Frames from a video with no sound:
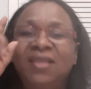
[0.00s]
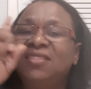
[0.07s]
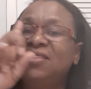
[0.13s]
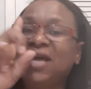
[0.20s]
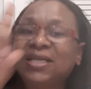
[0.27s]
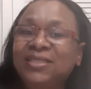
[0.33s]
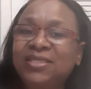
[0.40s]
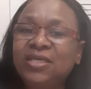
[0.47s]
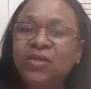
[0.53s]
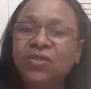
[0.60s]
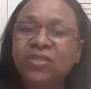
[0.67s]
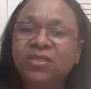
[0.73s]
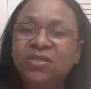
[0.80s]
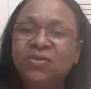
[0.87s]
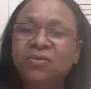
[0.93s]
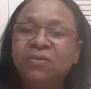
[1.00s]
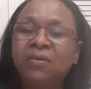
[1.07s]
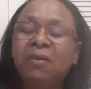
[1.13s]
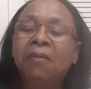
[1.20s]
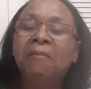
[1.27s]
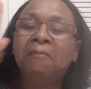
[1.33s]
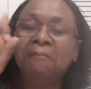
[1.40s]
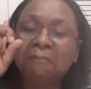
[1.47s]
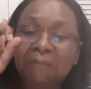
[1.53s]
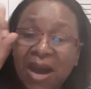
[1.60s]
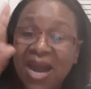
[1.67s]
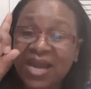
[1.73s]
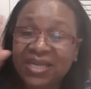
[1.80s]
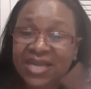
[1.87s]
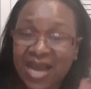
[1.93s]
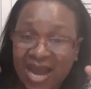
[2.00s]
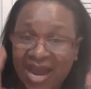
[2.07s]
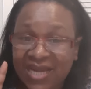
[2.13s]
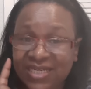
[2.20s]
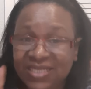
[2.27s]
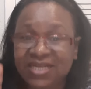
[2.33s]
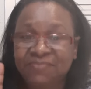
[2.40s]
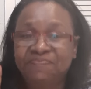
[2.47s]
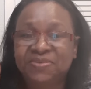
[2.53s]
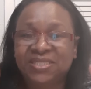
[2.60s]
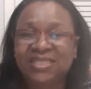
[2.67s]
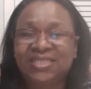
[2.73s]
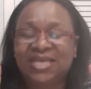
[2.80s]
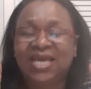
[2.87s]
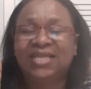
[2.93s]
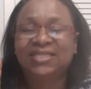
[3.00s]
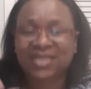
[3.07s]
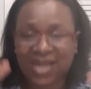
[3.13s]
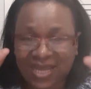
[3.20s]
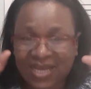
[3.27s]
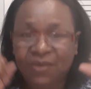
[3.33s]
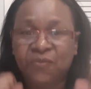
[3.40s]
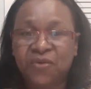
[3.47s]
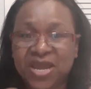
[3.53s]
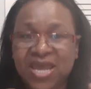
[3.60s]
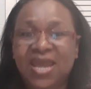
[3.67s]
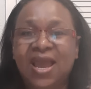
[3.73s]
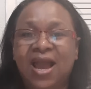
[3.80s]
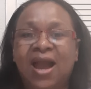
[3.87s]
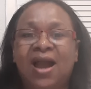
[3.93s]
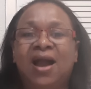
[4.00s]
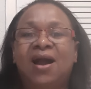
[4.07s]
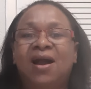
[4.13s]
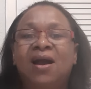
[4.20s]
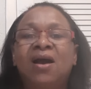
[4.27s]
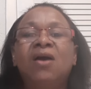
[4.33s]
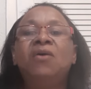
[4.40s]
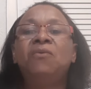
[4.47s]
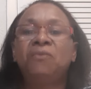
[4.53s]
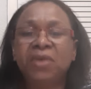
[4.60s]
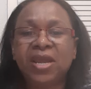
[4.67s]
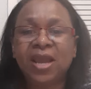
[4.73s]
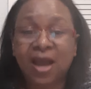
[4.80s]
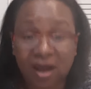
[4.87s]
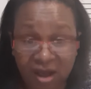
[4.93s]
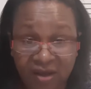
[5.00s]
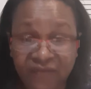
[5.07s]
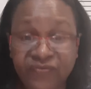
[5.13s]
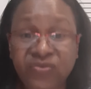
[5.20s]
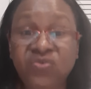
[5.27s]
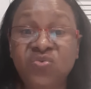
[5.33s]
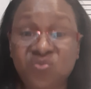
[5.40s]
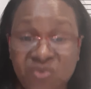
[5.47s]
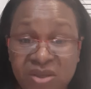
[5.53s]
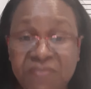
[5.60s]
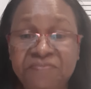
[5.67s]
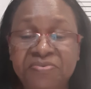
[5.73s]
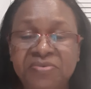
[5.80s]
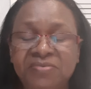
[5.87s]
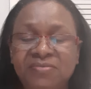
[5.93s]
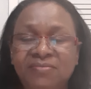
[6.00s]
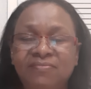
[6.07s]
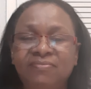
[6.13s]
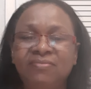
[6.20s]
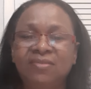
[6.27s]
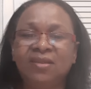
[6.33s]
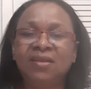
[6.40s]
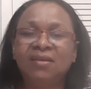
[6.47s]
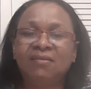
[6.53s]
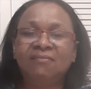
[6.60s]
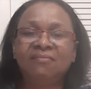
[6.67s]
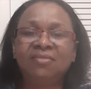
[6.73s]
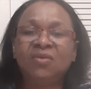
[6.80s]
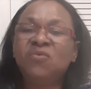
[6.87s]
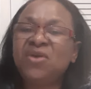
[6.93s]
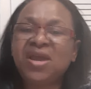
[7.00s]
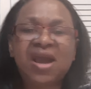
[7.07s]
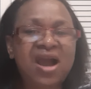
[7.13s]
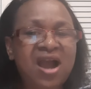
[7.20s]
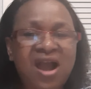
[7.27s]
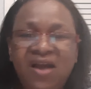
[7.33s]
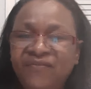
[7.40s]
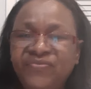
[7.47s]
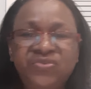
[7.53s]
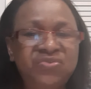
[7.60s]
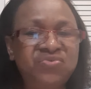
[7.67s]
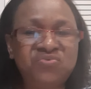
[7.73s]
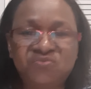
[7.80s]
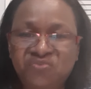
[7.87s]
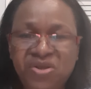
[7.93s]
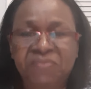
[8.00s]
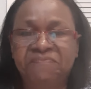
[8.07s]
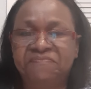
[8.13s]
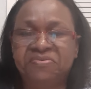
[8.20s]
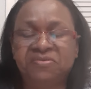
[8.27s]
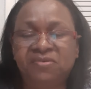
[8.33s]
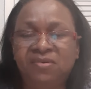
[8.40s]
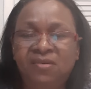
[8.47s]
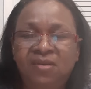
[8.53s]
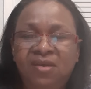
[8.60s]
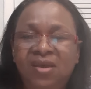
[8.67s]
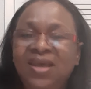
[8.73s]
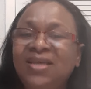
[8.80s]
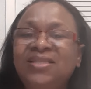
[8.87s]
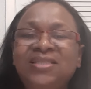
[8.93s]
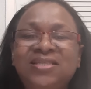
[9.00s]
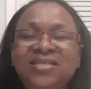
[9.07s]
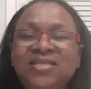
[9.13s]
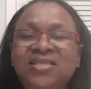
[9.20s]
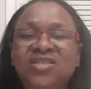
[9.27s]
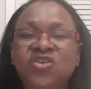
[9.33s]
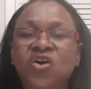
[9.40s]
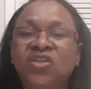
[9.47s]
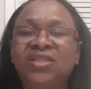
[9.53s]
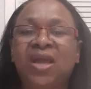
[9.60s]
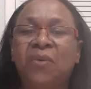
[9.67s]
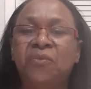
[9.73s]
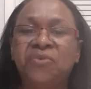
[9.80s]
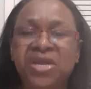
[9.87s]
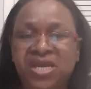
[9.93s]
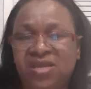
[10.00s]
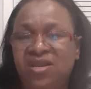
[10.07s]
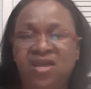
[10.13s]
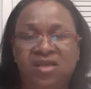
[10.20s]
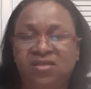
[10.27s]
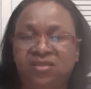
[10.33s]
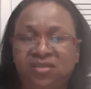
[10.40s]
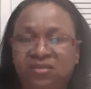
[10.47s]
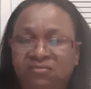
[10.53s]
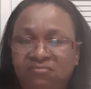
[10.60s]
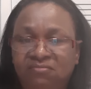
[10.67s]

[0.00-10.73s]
That tells you, man, 100%, like we are, we have to weep. We have to weep. It is not a weakness.